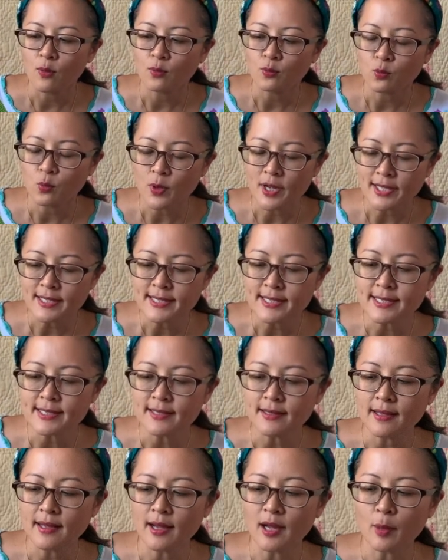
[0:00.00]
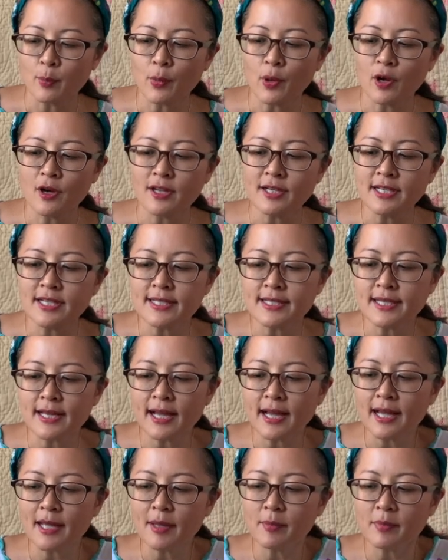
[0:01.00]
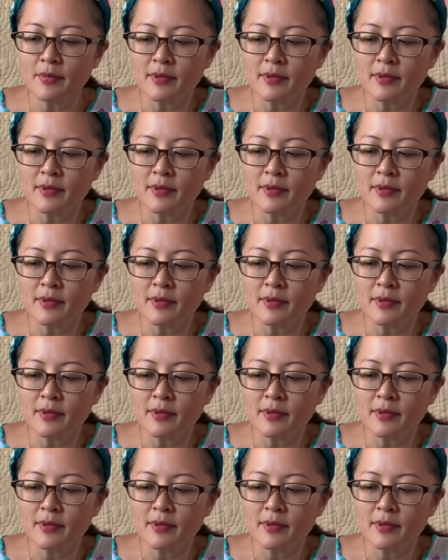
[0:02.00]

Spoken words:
Once upon a time,